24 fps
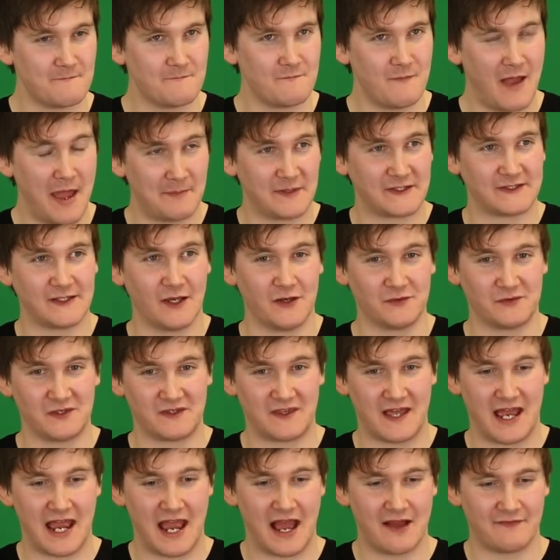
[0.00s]
episodes which
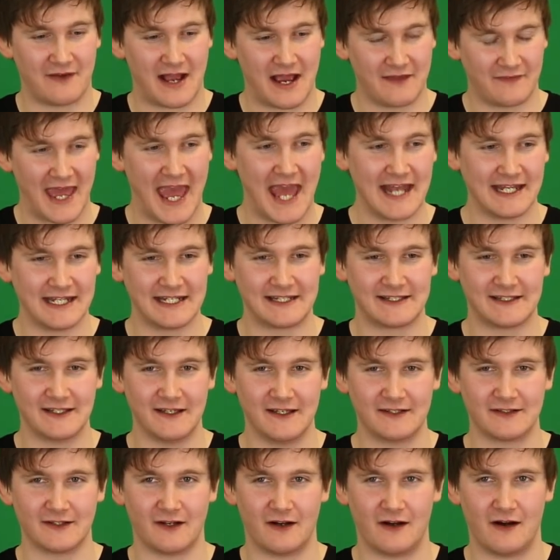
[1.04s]
they have either
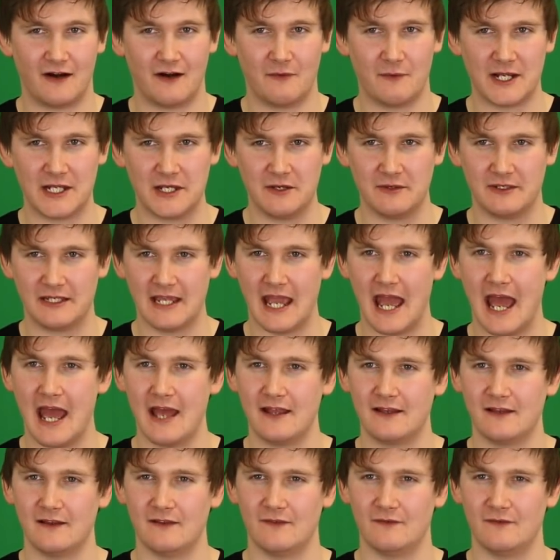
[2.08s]
edited or when you get